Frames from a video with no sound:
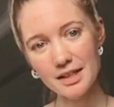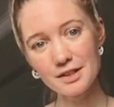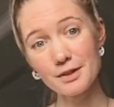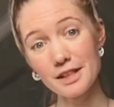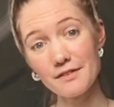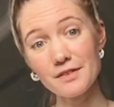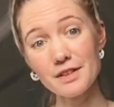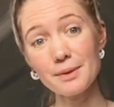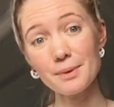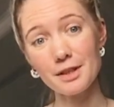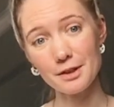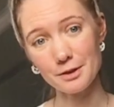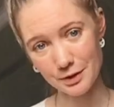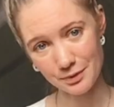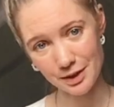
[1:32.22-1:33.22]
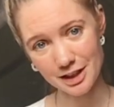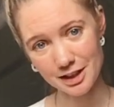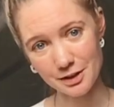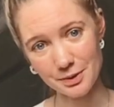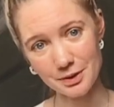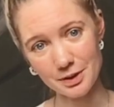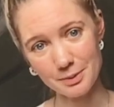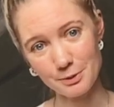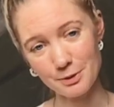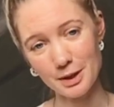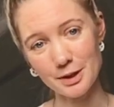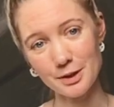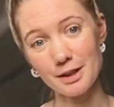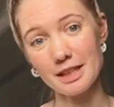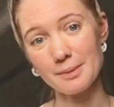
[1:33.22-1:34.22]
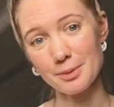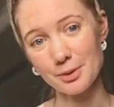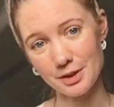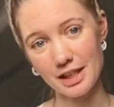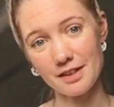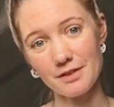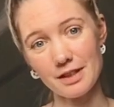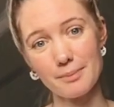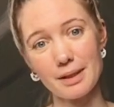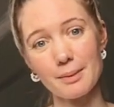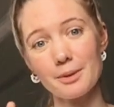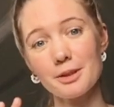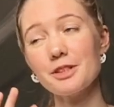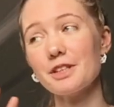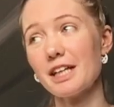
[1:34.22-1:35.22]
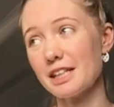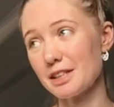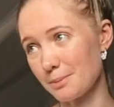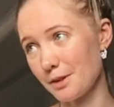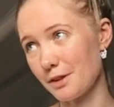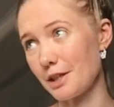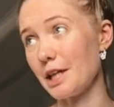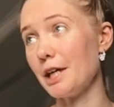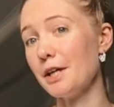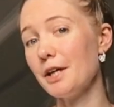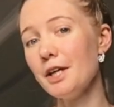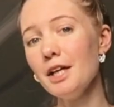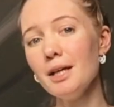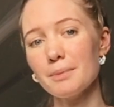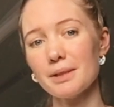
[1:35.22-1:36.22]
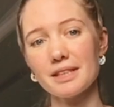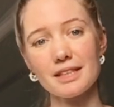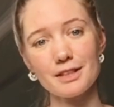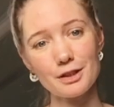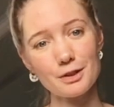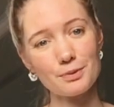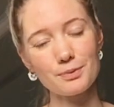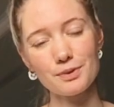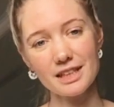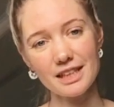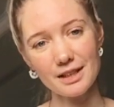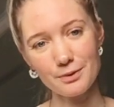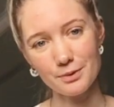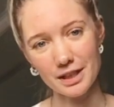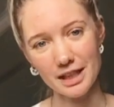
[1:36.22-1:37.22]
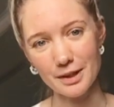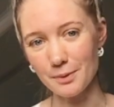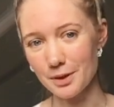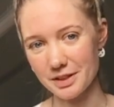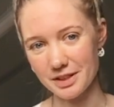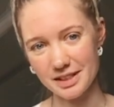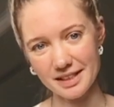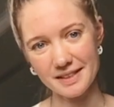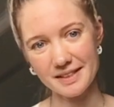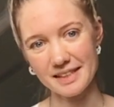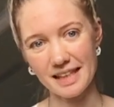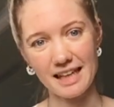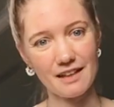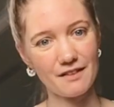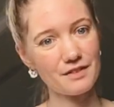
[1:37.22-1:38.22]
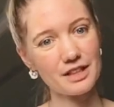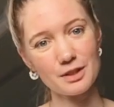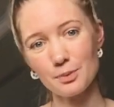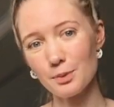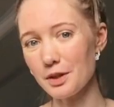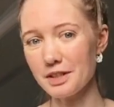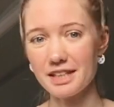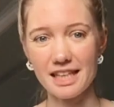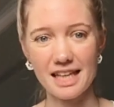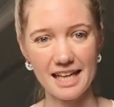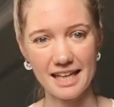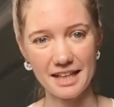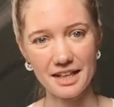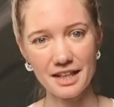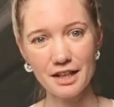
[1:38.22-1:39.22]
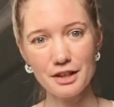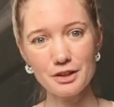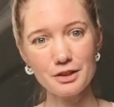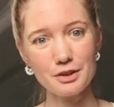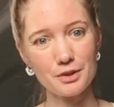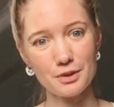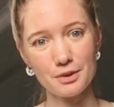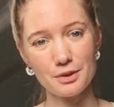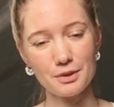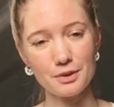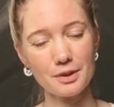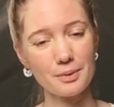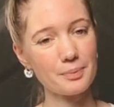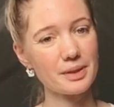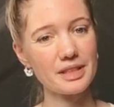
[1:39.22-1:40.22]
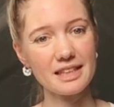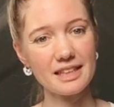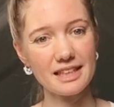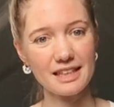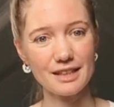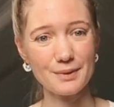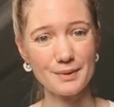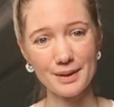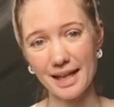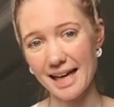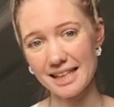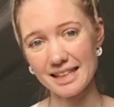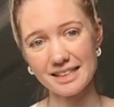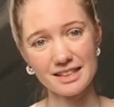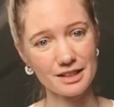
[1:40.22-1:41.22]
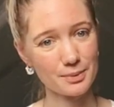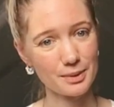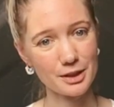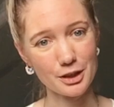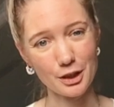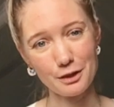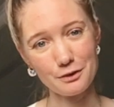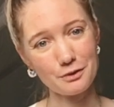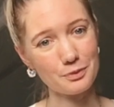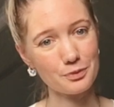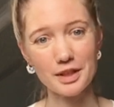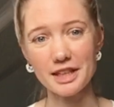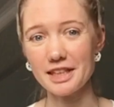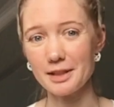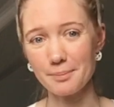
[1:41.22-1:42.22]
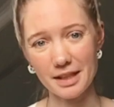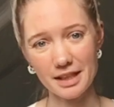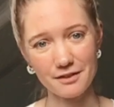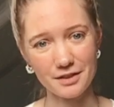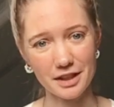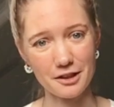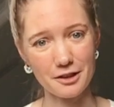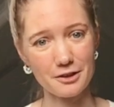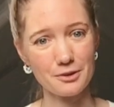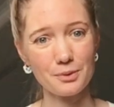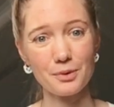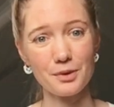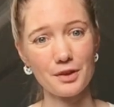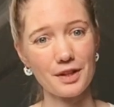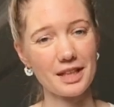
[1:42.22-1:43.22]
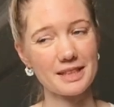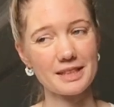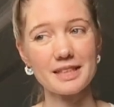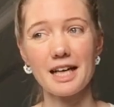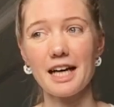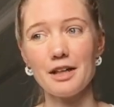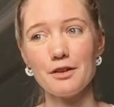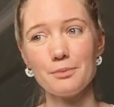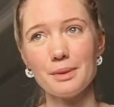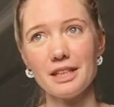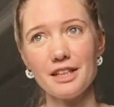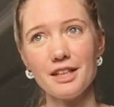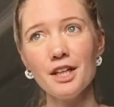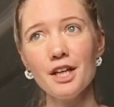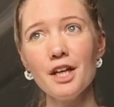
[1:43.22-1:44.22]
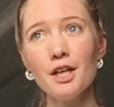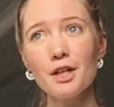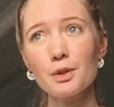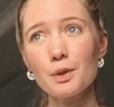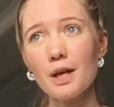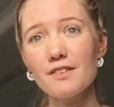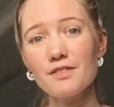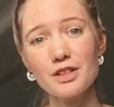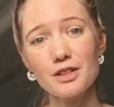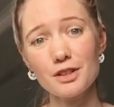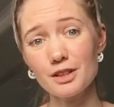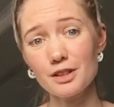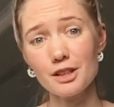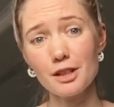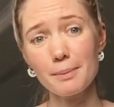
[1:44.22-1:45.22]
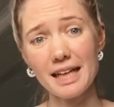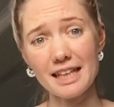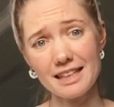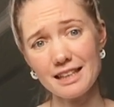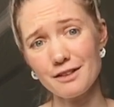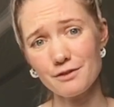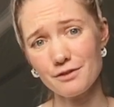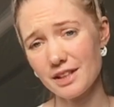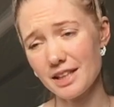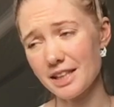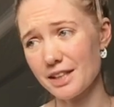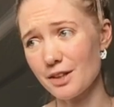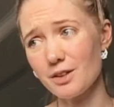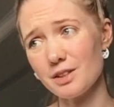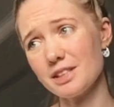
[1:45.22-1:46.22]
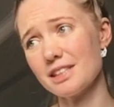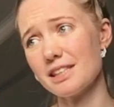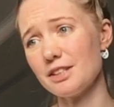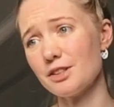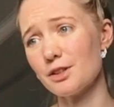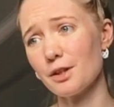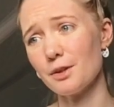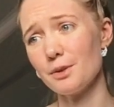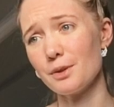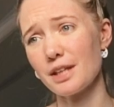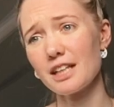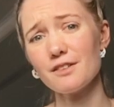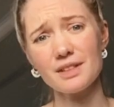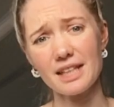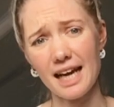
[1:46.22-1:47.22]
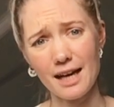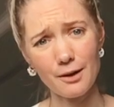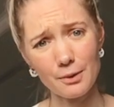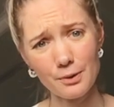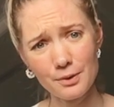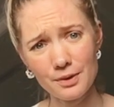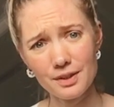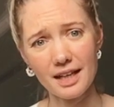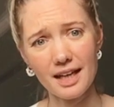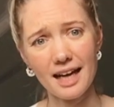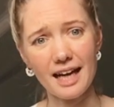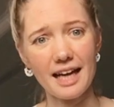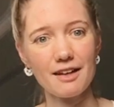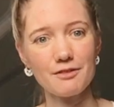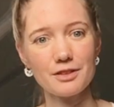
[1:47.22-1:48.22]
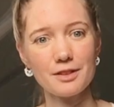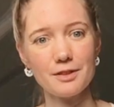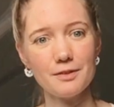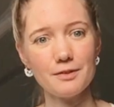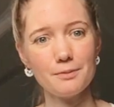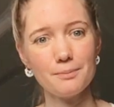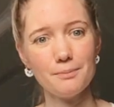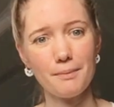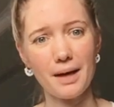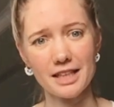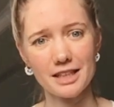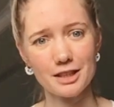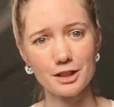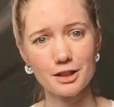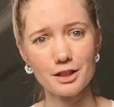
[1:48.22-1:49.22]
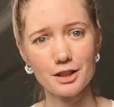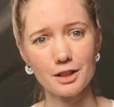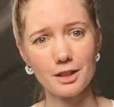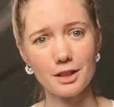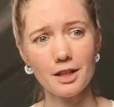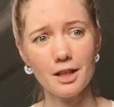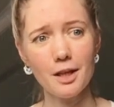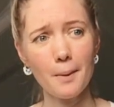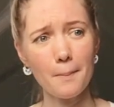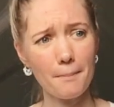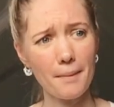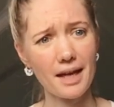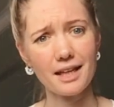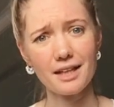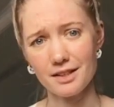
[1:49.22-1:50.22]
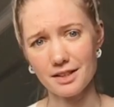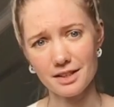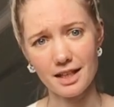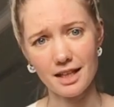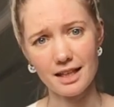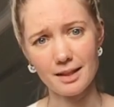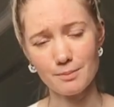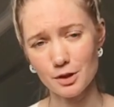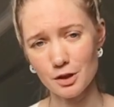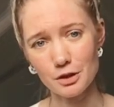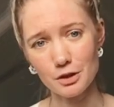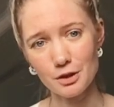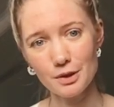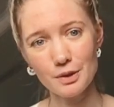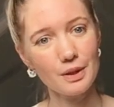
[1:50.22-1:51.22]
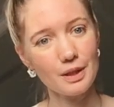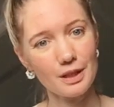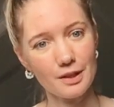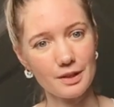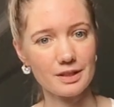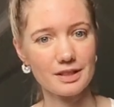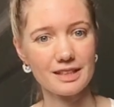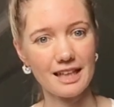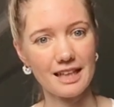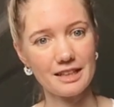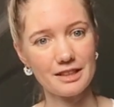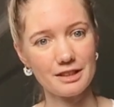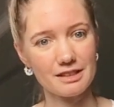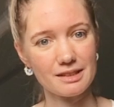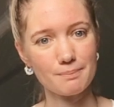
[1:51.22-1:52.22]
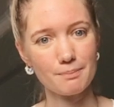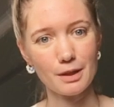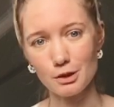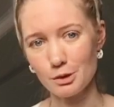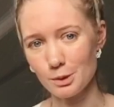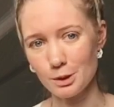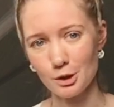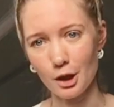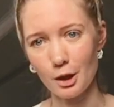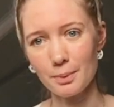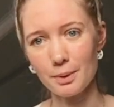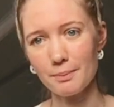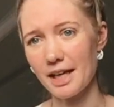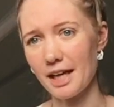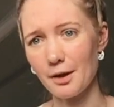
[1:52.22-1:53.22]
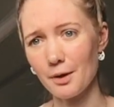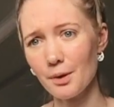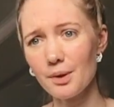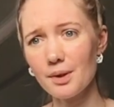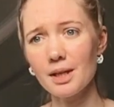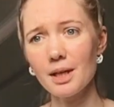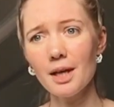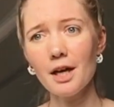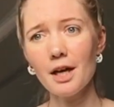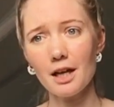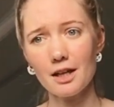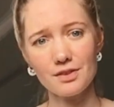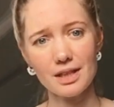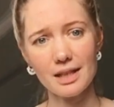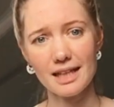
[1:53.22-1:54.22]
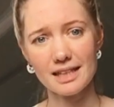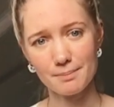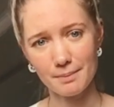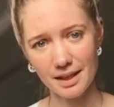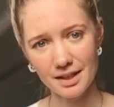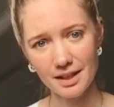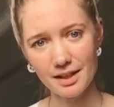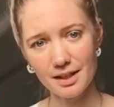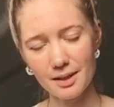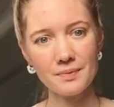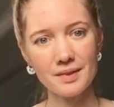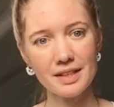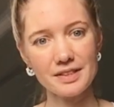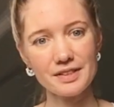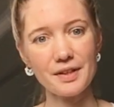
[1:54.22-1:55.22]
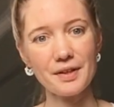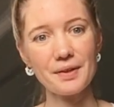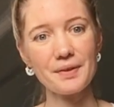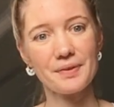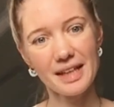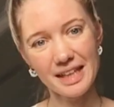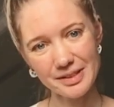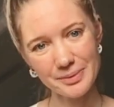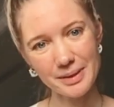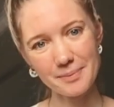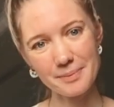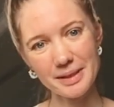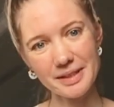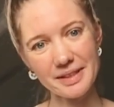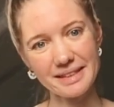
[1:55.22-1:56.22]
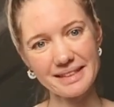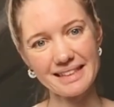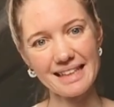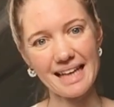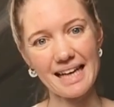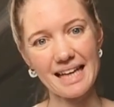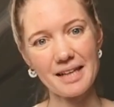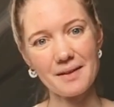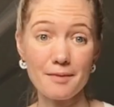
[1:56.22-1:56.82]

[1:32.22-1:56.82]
So I definitely want a refresher course before I do any more diving, but I'm going to do that tomorrow because I just really, really wanted to have this one day to completely relax and switch off and read and make videos and all the things that I have been craving doing so badly and feeling honestly so kind of down that I haven't managed to make the time to do alongside just my normal job and my health over the last month. So that's what I've been doing today.